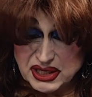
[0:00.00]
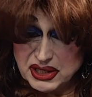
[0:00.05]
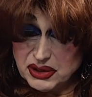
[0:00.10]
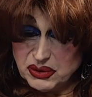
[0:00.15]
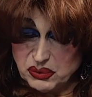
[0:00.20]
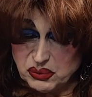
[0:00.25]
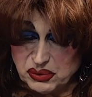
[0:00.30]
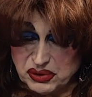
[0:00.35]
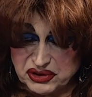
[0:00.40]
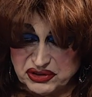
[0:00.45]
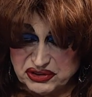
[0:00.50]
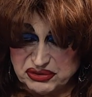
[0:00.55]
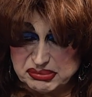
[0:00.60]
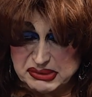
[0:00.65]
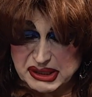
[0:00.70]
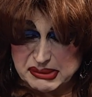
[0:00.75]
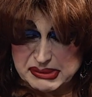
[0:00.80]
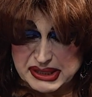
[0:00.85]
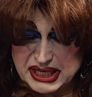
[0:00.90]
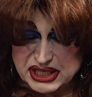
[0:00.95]
Works my
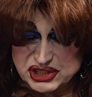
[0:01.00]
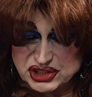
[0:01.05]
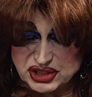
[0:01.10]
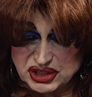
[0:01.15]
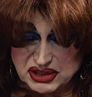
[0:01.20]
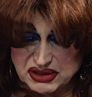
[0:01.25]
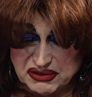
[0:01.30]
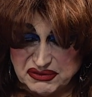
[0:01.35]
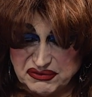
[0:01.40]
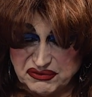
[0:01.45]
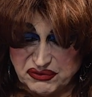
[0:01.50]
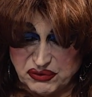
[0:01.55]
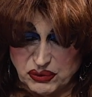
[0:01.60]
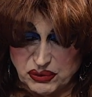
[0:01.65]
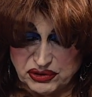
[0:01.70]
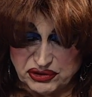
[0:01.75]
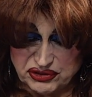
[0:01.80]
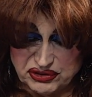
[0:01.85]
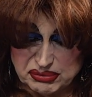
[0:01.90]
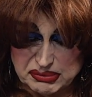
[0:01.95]
magic,
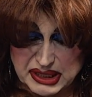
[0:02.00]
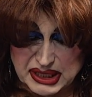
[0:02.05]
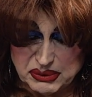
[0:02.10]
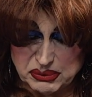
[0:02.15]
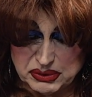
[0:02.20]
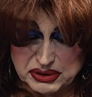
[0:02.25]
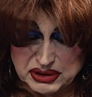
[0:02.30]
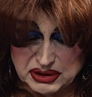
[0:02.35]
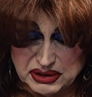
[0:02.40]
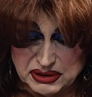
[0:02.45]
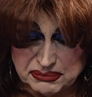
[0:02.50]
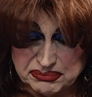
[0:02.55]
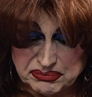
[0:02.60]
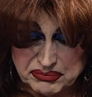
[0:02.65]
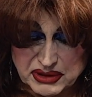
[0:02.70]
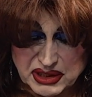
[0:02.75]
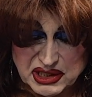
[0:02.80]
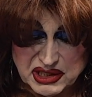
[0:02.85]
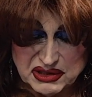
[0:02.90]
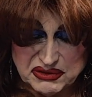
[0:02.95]
force my will,
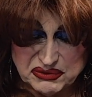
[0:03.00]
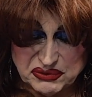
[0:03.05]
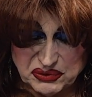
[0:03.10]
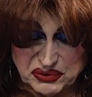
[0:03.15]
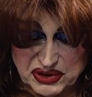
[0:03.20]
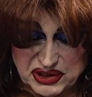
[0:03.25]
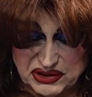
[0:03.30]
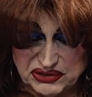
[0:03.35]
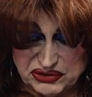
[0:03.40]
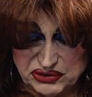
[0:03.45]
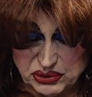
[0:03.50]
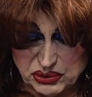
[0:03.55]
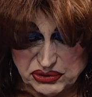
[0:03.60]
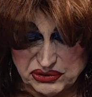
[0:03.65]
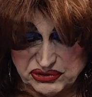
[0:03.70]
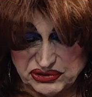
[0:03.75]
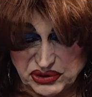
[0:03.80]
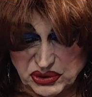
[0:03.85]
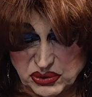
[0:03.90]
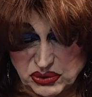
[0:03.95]
freeze your
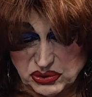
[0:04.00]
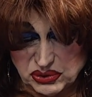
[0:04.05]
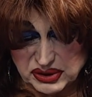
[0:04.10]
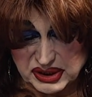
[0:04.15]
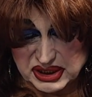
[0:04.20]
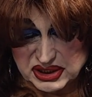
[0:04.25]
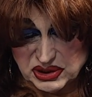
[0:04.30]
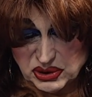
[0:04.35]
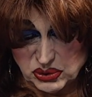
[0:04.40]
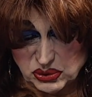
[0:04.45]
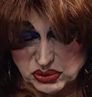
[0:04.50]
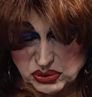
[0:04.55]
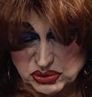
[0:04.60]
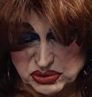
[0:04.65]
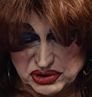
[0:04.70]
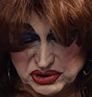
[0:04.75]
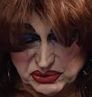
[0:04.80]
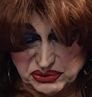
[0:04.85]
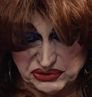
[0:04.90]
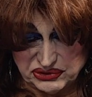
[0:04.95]
soul and hold
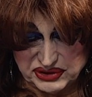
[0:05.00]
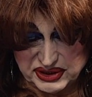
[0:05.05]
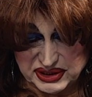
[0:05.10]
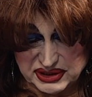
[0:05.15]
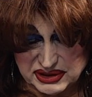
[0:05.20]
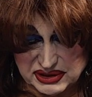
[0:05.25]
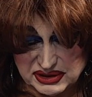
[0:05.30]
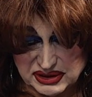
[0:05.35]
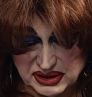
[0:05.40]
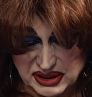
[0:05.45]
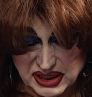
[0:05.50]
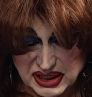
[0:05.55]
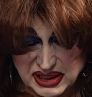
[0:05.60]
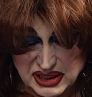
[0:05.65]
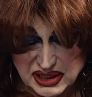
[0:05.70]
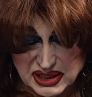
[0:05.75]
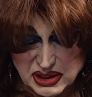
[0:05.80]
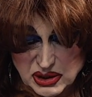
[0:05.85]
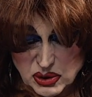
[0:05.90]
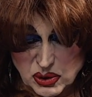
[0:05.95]
you still.
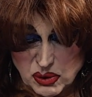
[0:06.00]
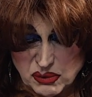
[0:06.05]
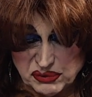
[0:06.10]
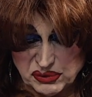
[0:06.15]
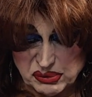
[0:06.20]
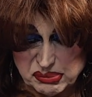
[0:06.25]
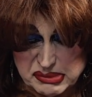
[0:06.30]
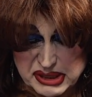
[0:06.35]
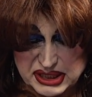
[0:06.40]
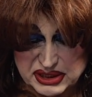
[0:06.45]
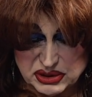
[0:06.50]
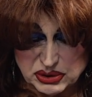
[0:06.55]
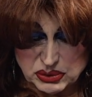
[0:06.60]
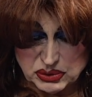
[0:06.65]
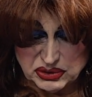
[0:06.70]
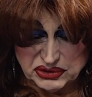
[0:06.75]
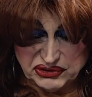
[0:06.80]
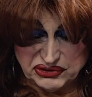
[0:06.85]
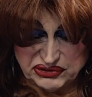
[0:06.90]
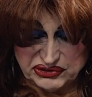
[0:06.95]
Over meadow,
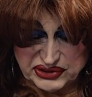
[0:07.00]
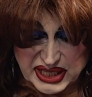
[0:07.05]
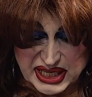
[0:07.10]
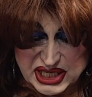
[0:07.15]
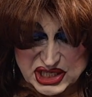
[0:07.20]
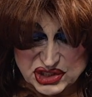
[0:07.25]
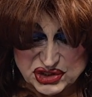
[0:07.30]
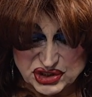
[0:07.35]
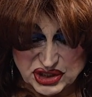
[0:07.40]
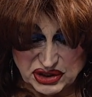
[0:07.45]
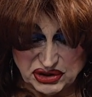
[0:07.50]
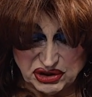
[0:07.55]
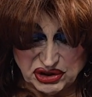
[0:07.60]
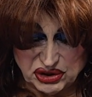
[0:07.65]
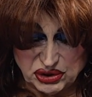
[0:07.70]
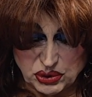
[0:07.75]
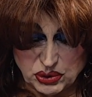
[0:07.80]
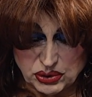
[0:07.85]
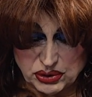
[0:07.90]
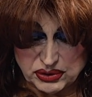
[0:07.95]
sage, and
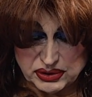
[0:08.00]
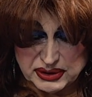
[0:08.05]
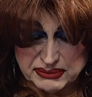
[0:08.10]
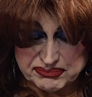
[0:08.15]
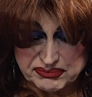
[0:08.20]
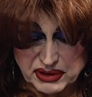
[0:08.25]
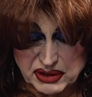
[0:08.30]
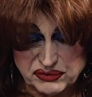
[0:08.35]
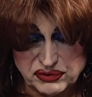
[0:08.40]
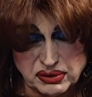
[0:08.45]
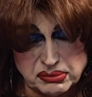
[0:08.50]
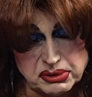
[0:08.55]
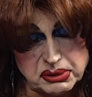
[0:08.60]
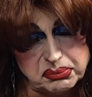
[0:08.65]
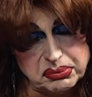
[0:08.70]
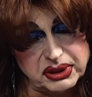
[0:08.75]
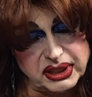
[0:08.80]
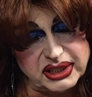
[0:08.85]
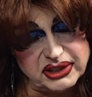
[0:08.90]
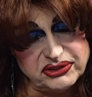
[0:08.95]
thorn, from the
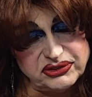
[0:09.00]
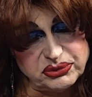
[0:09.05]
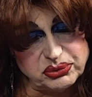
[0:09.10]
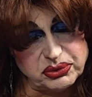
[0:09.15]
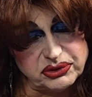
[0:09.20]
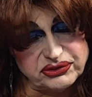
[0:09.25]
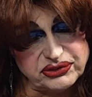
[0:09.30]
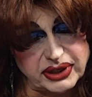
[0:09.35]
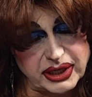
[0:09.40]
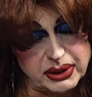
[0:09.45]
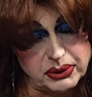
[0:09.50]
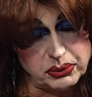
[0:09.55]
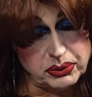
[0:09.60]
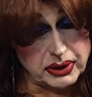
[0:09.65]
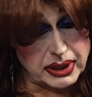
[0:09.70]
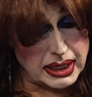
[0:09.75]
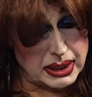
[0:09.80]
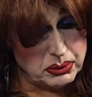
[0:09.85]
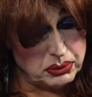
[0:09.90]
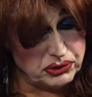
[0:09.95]
place was I, where
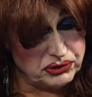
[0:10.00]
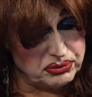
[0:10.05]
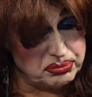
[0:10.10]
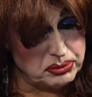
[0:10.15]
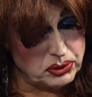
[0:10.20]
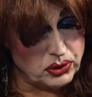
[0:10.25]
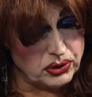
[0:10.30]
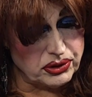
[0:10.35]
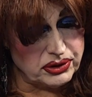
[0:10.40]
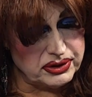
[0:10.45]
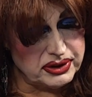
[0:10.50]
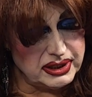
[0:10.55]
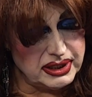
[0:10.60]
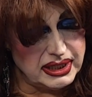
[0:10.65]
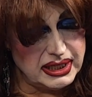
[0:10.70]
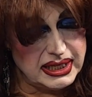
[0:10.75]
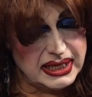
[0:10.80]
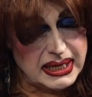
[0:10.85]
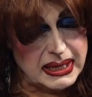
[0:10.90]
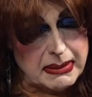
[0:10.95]
I was born,
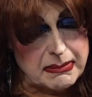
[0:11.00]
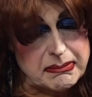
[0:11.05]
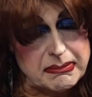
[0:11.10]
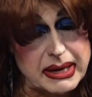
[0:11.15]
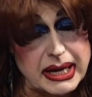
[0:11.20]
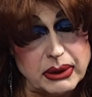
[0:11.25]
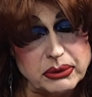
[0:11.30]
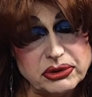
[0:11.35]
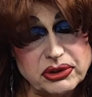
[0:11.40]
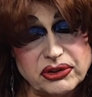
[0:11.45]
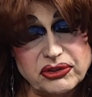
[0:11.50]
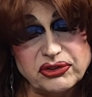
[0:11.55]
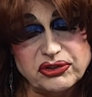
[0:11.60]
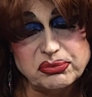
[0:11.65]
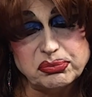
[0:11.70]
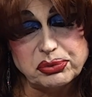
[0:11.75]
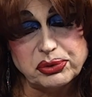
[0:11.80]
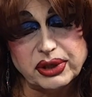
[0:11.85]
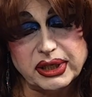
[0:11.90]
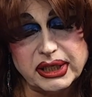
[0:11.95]
mountain
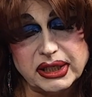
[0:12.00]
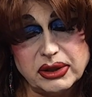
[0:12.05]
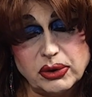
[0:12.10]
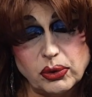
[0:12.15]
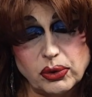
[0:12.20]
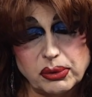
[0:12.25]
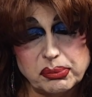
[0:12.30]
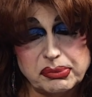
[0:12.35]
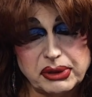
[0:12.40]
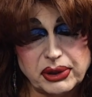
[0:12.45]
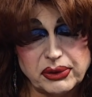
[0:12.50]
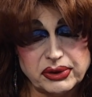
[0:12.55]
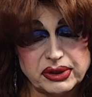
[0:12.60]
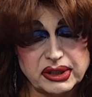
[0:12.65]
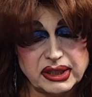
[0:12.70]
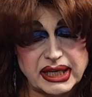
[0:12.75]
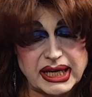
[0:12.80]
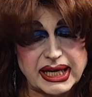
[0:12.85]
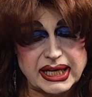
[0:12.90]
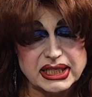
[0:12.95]
spring or barren
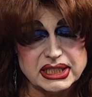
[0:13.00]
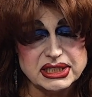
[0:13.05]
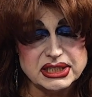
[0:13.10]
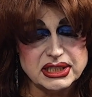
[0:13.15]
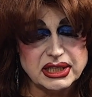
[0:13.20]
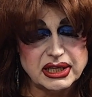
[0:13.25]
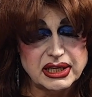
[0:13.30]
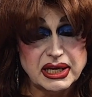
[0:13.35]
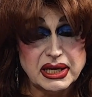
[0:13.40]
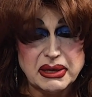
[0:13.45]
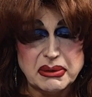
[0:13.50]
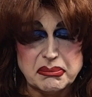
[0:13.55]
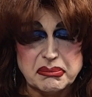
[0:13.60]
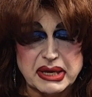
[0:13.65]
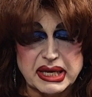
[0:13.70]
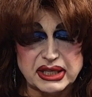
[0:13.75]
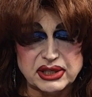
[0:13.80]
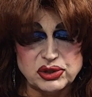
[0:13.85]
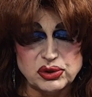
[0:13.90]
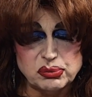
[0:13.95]
land,
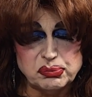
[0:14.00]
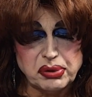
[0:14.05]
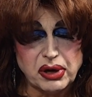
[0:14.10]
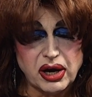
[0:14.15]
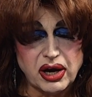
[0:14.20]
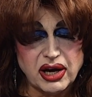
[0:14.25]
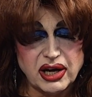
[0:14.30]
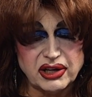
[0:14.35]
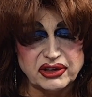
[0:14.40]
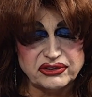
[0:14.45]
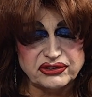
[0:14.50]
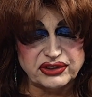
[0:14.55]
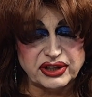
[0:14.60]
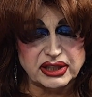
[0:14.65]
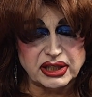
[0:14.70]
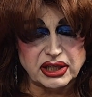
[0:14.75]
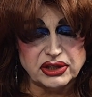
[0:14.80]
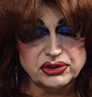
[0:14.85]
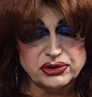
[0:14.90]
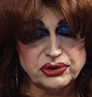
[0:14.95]
make you pause and
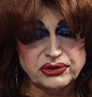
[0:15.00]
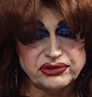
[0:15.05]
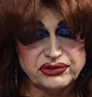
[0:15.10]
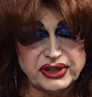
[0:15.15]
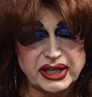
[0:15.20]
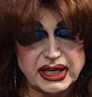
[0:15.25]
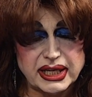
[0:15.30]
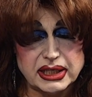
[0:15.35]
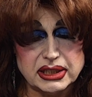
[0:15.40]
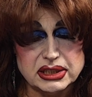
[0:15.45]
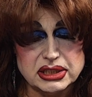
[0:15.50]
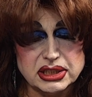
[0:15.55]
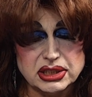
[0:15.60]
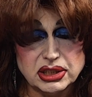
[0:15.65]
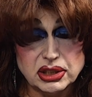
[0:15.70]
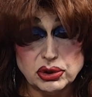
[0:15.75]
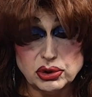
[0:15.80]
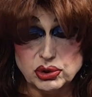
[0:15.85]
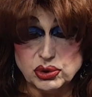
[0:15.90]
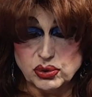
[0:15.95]
understand
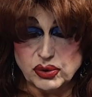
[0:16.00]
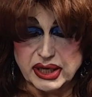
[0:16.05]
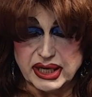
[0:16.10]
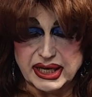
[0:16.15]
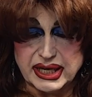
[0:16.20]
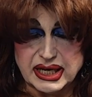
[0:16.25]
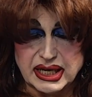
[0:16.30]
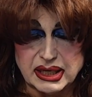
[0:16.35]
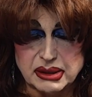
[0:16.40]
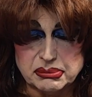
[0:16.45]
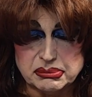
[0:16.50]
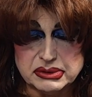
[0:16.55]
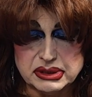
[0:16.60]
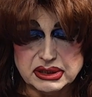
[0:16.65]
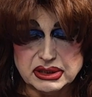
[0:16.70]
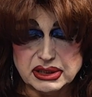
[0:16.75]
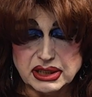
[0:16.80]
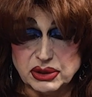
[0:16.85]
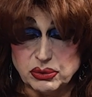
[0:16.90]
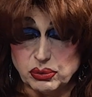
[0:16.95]
who I am
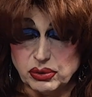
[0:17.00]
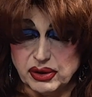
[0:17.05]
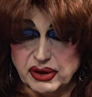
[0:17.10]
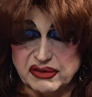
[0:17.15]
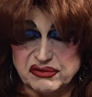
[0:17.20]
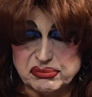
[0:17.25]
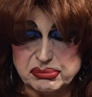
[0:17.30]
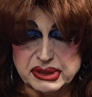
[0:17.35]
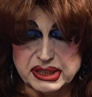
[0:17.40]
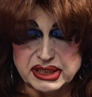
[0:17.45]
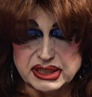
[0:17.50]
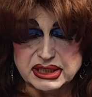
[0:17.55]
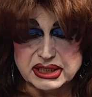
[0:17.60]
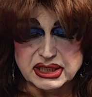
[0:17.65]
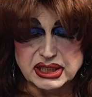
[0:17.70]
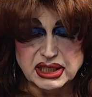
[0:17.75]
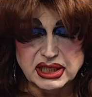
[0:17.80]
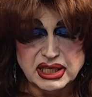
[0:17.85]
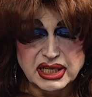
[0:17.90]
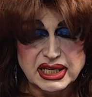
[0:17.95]
and where I've been,
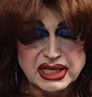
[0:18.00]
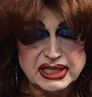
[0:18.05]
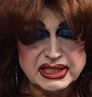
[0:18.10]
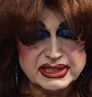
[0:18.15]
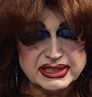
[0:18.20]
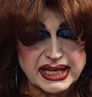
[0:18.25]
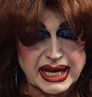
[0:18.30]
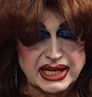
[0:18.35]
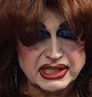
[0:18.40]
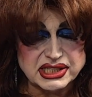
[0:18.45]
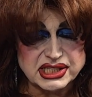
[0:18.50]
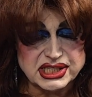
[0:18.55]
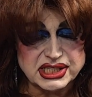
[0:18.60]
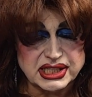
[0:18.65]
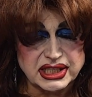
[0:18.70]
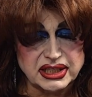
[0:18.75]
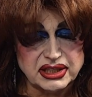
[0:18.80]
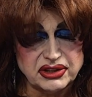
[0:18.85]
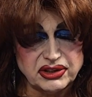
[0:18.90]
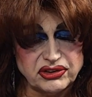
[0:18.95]
dancing
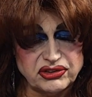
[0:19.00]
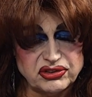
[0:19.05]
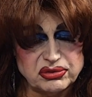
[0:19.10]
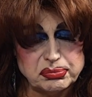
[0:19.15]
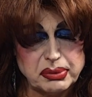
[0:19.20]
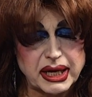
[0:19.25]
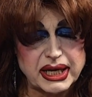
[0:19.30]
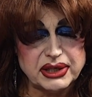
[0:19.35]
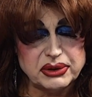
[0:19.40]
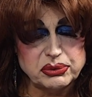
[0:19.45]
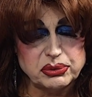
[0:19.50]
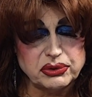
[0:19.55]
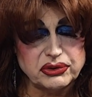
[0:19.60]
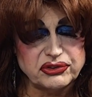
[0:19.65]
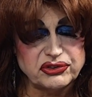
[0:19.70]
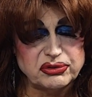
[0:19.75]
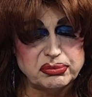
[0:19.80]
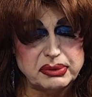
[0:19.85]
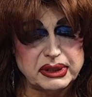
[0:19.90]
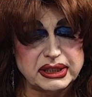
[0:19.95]
in the spiral
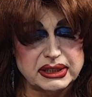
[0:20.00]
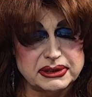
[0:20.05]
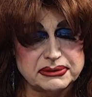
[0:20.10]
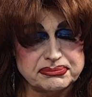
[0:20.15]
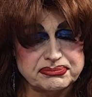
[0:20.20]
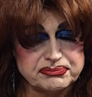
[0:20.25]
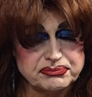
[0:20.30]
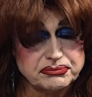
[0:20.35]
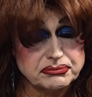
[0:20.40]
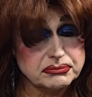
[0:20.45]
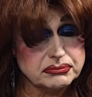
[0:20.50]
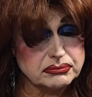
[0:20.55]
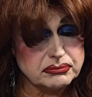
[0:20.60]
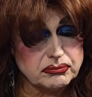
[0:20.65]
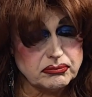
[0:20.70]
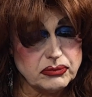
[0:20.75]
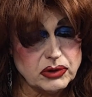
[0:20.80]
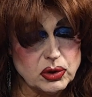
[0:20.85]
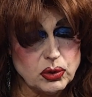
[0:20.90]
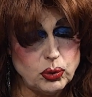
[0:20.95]
spin
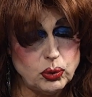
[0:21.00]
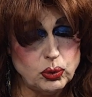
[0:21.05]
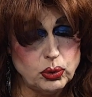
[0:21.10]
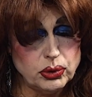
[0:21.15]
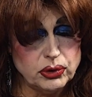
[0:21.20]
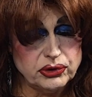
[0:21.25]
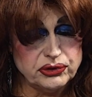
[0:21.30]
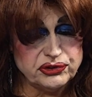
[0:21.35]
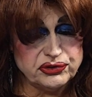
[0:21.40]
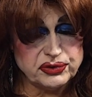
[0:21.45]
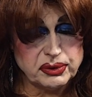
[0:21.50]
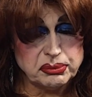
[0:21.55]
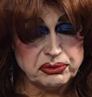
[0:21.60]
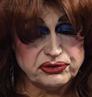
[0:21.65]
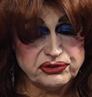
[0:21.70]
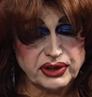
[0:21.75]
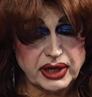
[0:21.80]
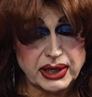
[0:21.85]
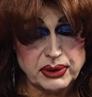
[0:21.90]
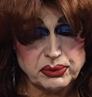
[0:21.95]
Words from
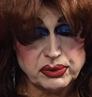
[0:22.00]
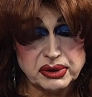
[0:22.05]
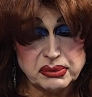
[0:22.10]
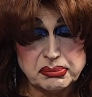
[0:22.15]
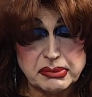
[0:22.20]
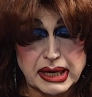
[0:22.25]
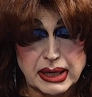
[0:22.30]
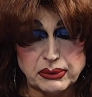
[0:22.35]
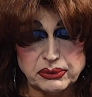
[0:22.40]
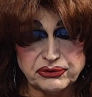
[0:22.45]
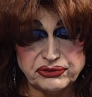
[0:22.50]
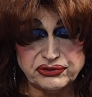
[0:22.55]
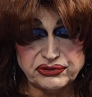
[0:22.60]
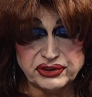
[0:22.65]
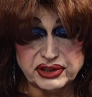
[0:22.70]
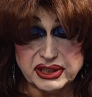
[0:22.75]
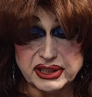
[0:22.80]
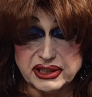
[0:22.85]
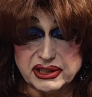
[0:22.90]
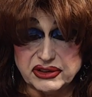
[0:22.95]
siren mouths a
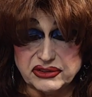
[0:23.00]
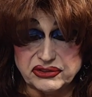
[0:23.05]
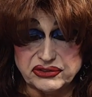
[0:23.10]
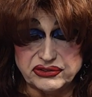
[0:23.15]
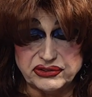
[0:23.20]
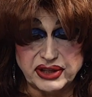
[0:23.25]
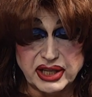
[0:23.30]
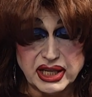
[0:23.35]
kiss.